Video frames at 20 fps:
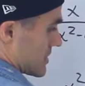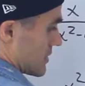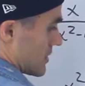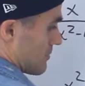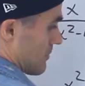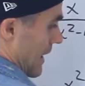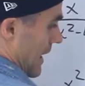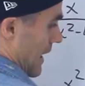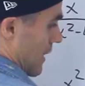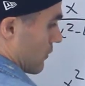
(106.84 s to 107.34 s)
to
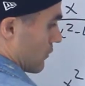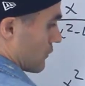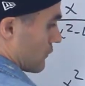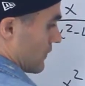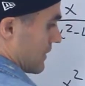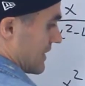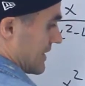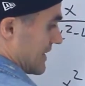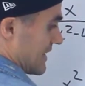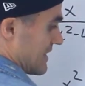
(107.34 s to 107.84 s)
the power of
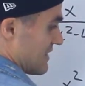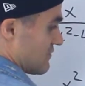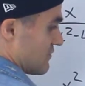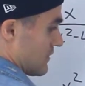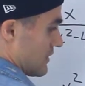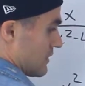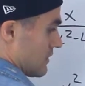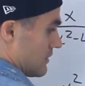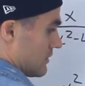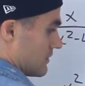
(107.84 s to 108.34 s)
an
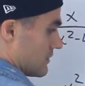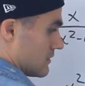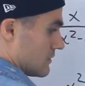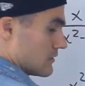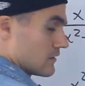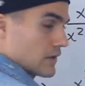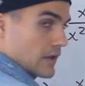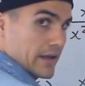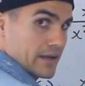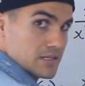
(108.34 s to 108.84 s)
even
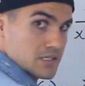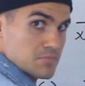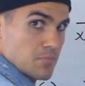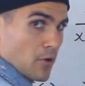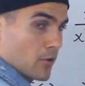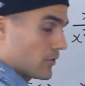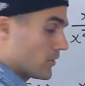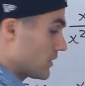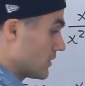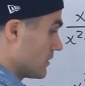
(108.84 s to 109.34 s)

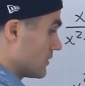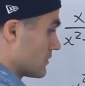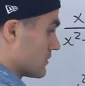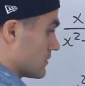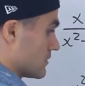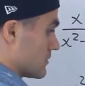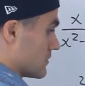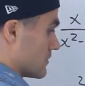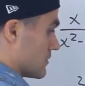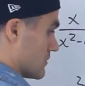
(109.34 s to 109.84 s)
exponent,
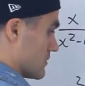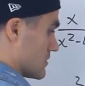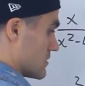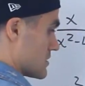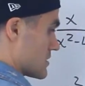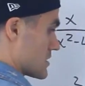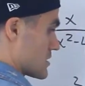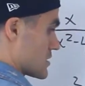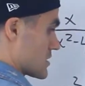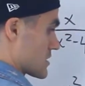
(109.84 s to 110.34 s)

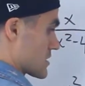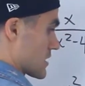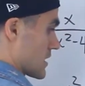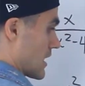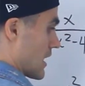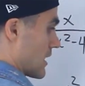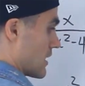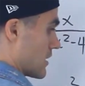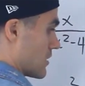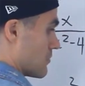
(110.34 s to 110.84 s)
it's just going
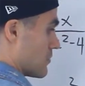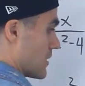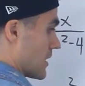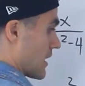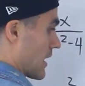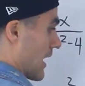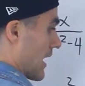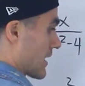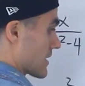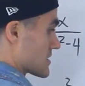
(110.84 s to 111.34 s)
to end up
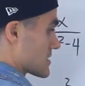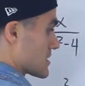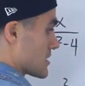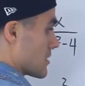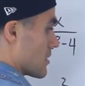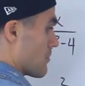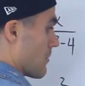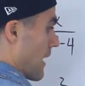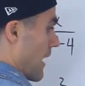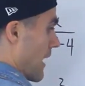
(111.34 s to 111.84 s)
being x to
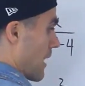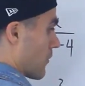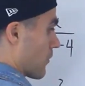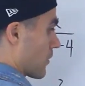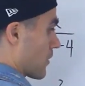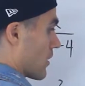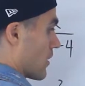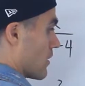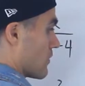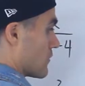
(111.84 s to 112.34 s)
the
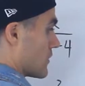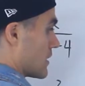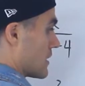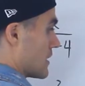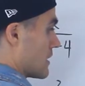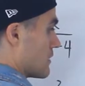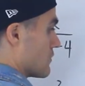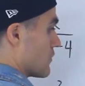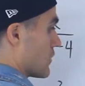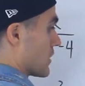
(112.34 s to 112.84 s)
power of an
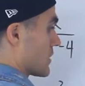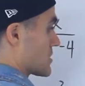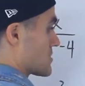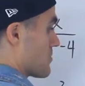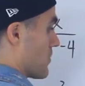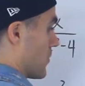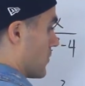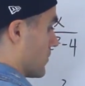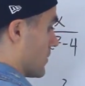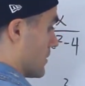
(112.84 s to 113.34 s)
even
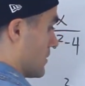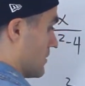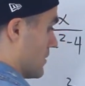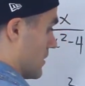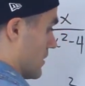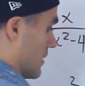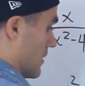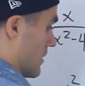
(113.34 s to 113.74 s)
exponent